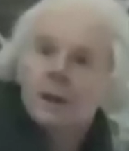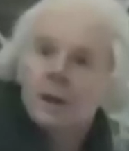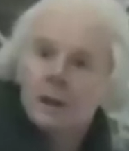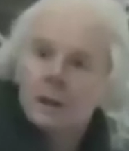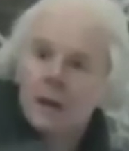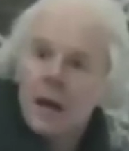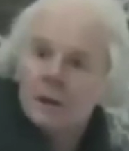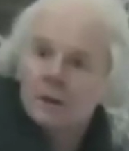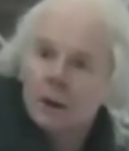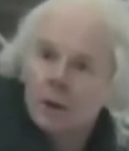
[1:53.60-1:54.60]
is a uh,
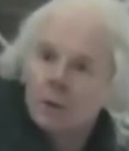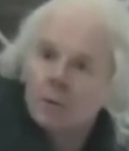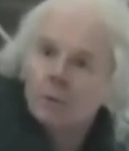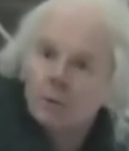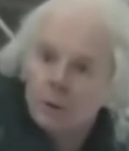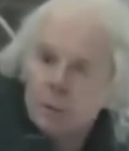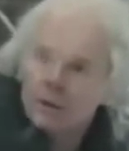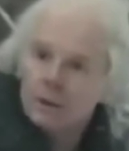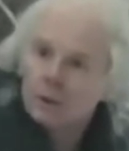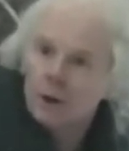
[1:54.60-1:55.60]
Nando when
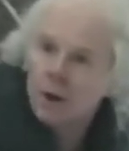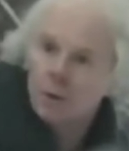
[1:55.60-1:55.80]
it's at